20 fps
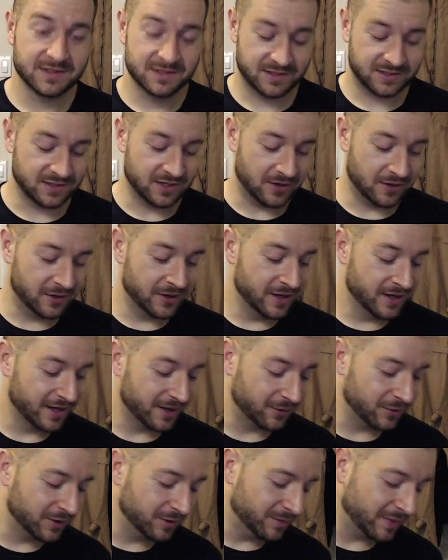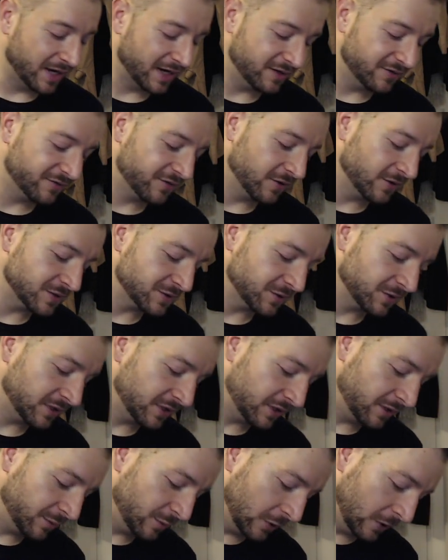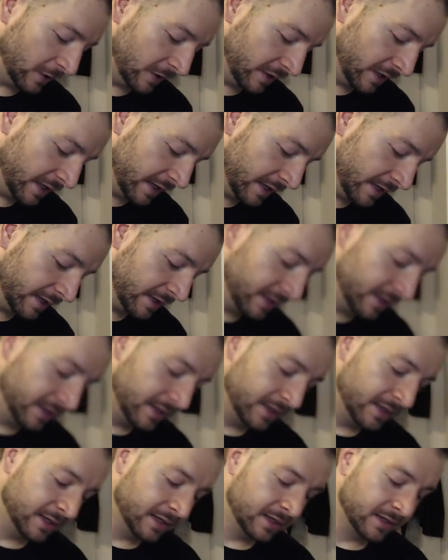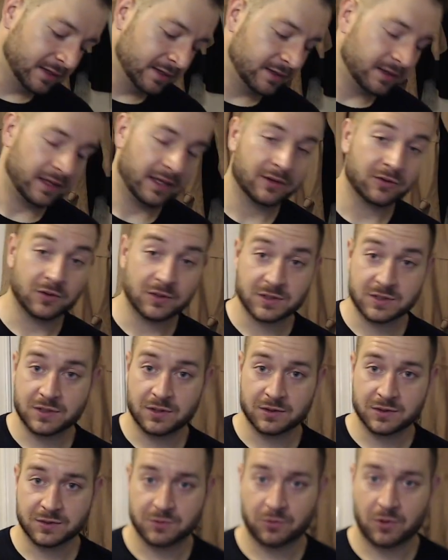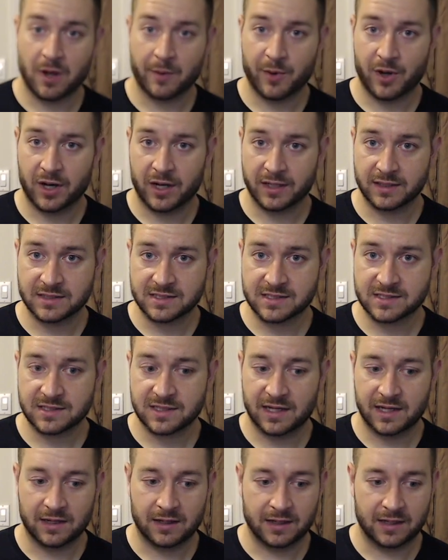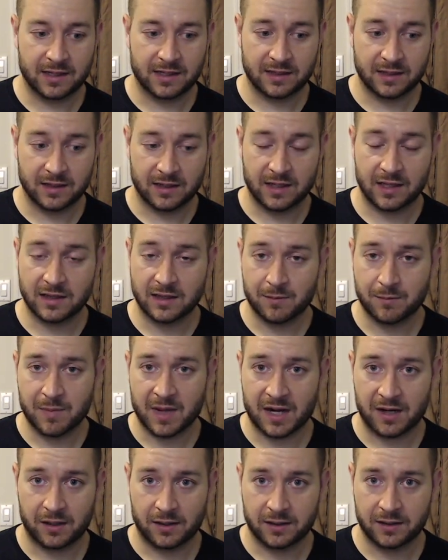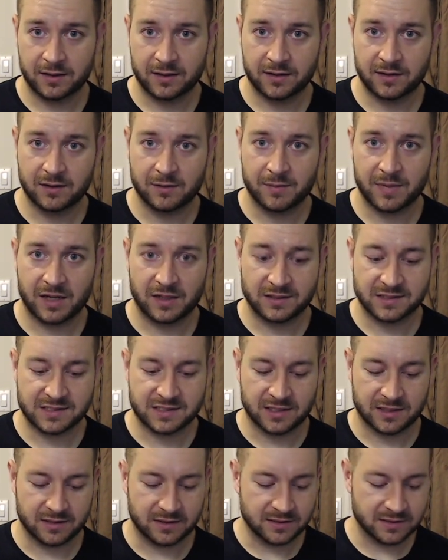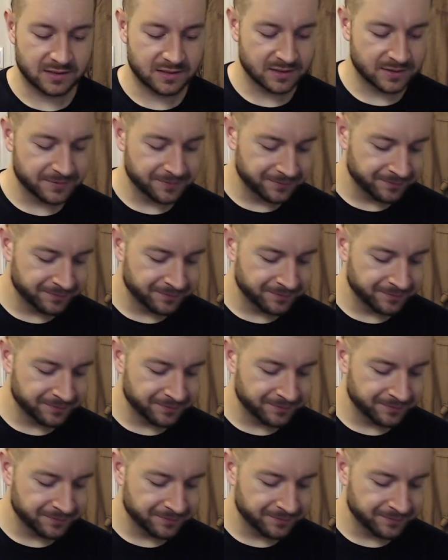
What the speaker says: So I wouldn't mind if those were a little more like those rub-ons and the metal stickers.